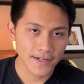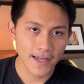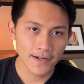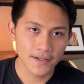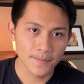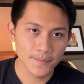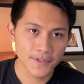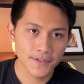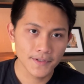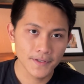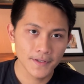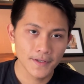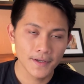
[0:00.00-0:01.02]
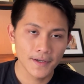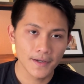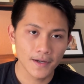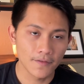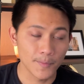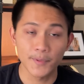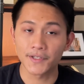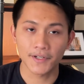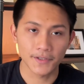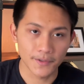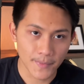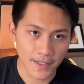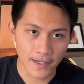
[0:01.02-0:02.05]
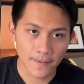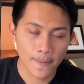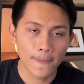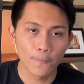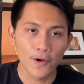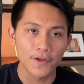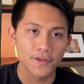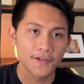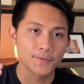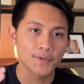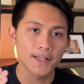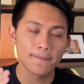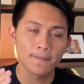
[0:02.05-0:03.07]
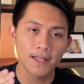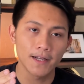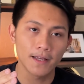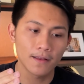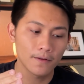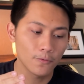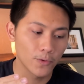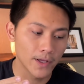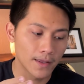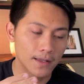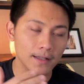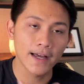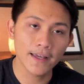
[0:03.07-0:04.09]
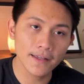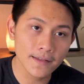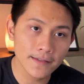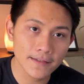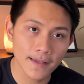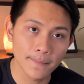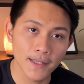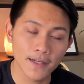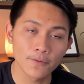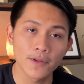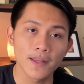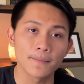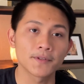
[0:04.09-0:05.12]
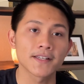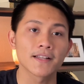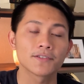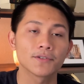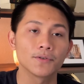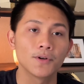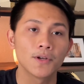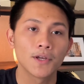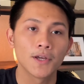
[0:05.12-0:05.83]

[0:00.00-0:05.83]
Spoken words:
items of a particular meeting, whether this was a meeting with clients, a meeting with a potential